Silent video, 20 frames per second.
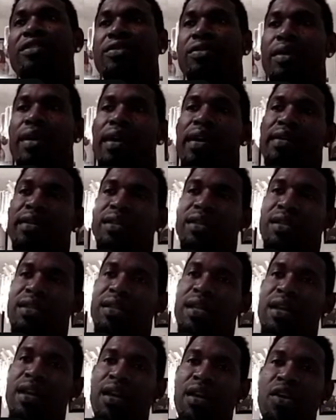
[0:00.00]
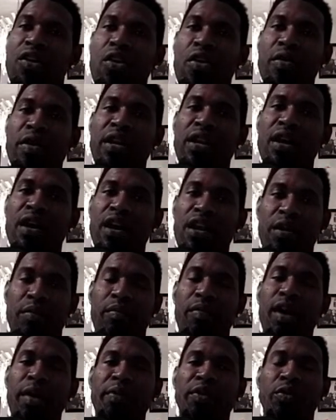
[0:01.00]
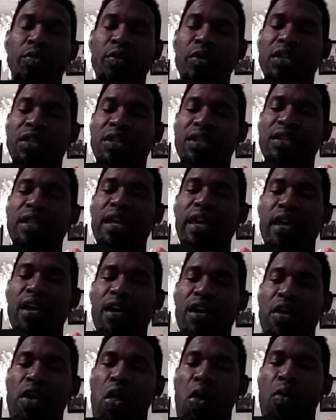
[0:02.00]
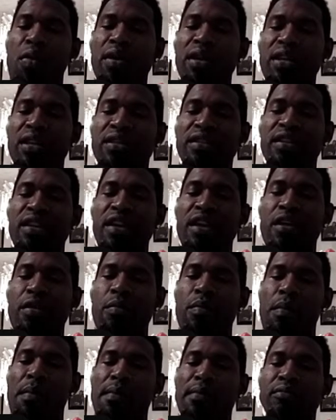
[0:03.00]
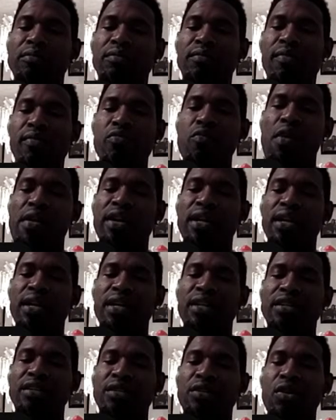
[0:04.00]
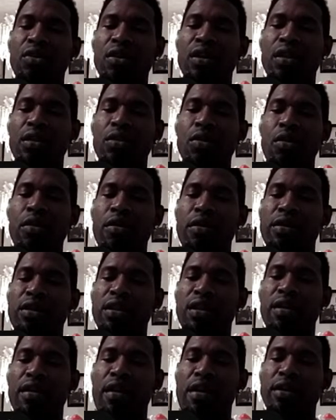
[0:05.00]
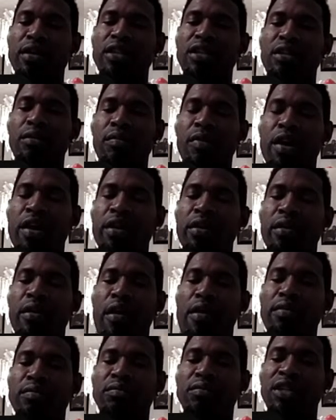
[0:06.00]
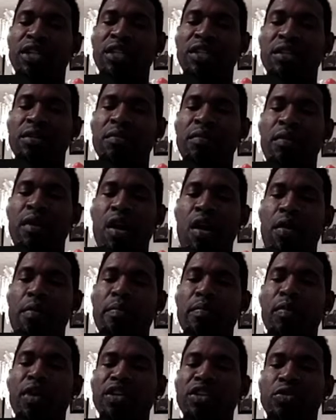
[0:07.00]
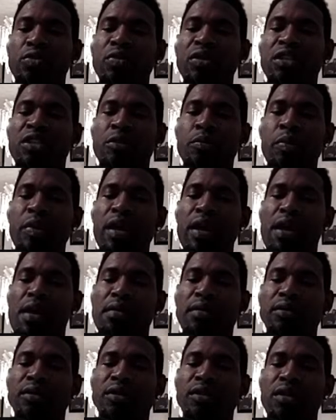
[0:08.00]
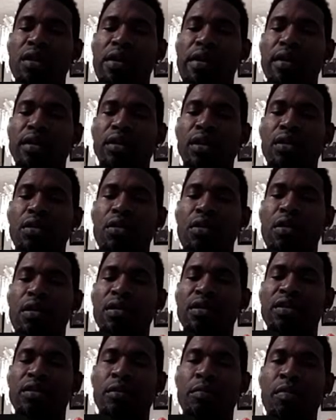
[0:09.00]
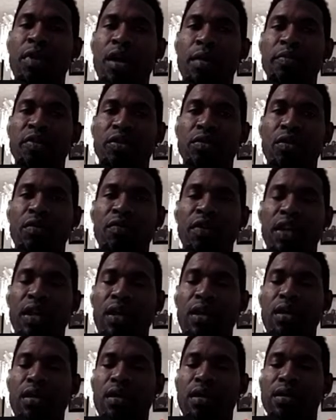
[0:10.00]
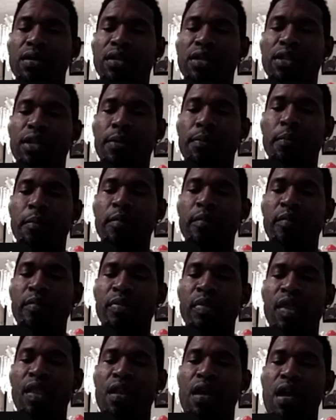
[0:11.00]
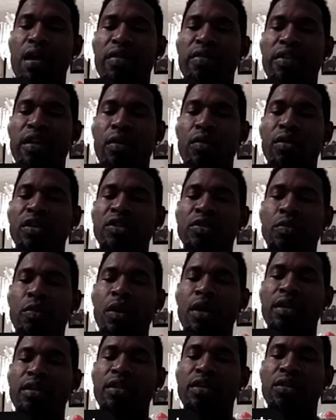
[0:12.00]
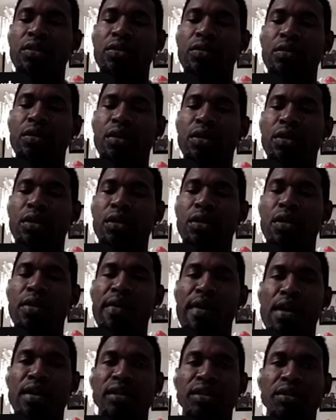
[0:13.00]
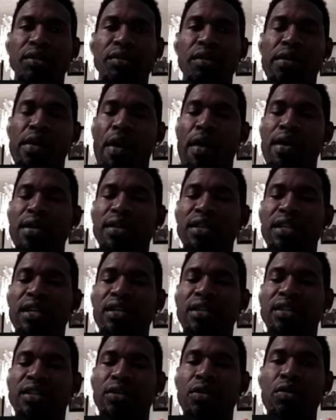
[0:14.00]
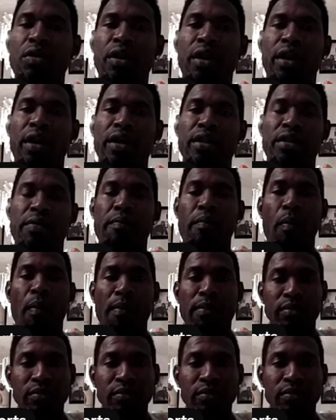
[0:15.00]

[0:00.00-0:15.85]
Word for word: contract thing going on, Maps was there with the team and stuck it out. Yeah man. Max, much respect go out to Maps over the years. Hector was one too, you know. Things go on.